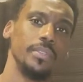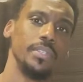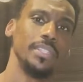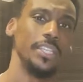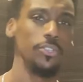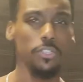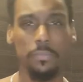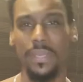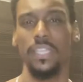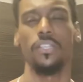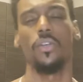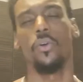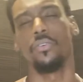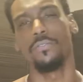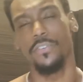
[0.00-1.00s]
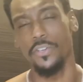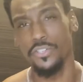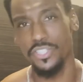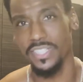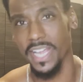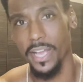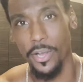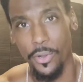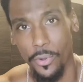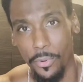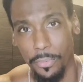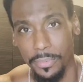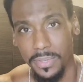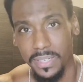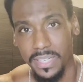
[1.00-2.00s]
that you can make your own version at
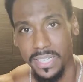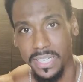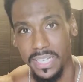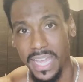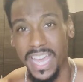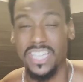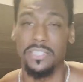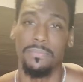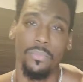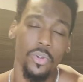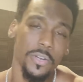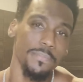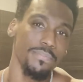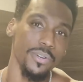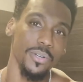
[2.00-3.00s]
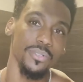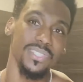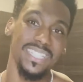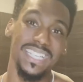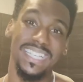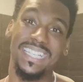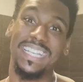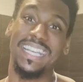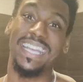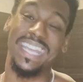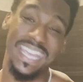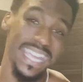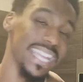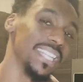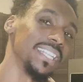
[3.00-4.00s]
home, has more protein
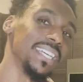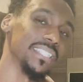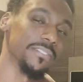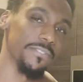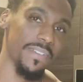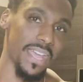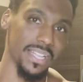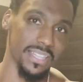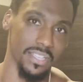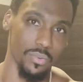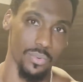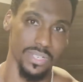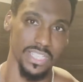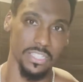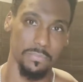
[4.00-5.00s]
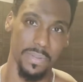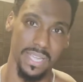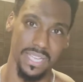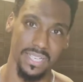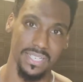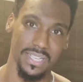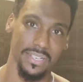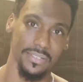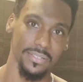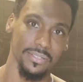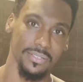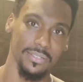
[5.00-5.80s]
and less fat than Wendy's Baconator?